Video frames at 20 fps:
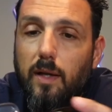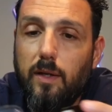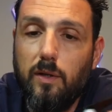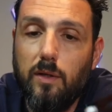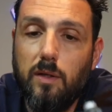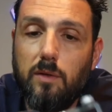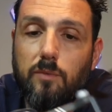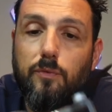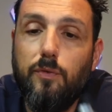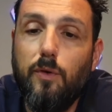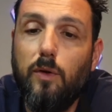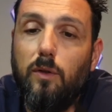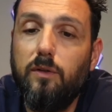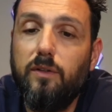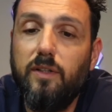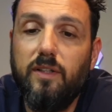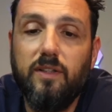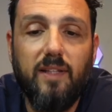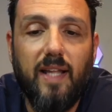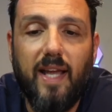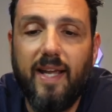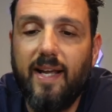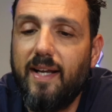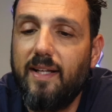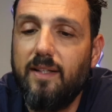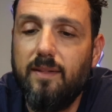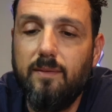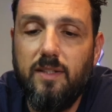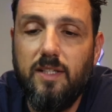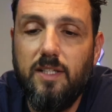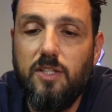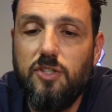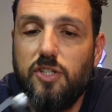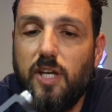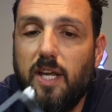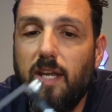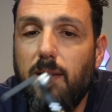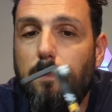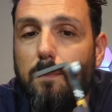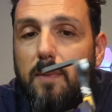You unfold it like a
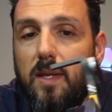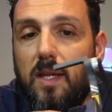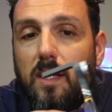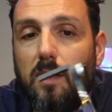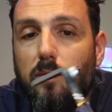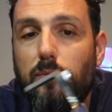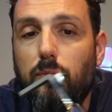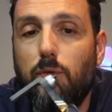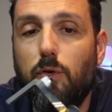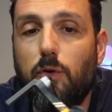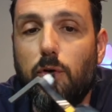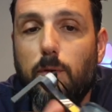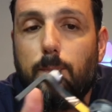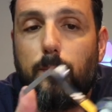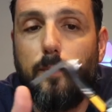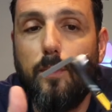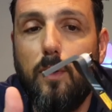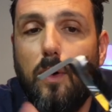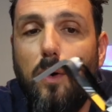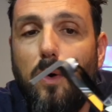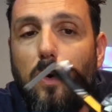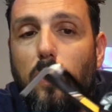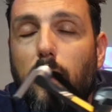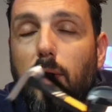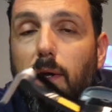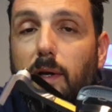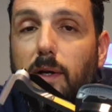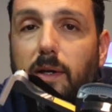DJI Mini 4 Pro.